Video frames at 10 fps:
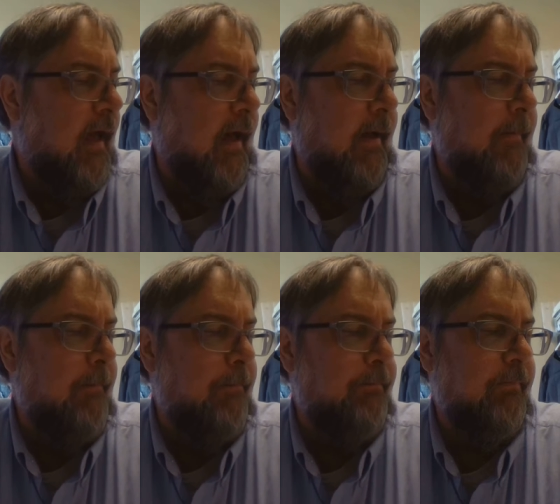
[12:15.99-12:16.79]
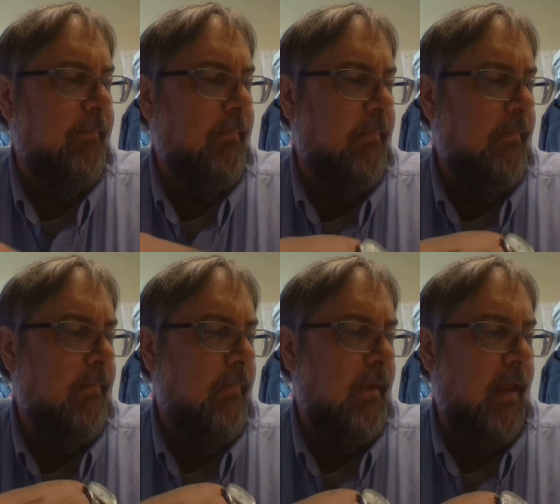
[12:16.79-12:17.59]

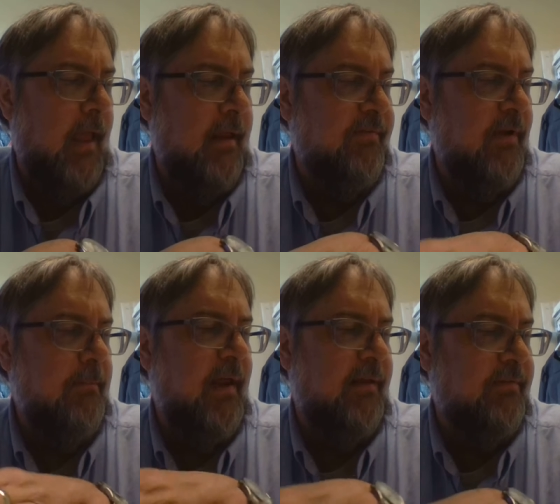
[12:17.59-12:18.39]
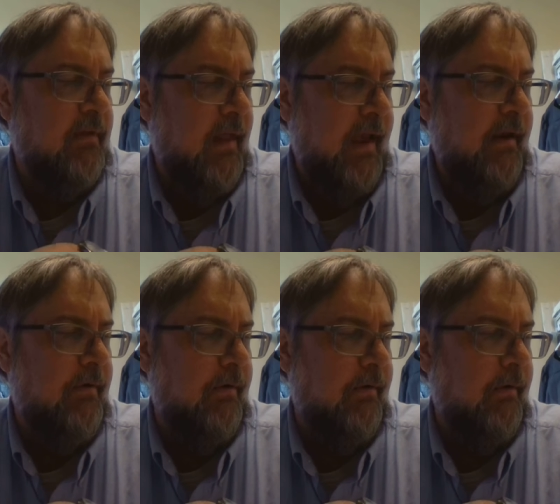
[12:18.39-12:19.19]
And some days
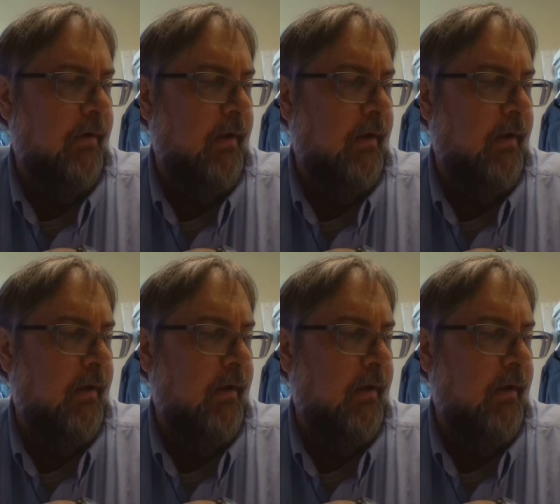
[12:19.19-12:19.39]
later,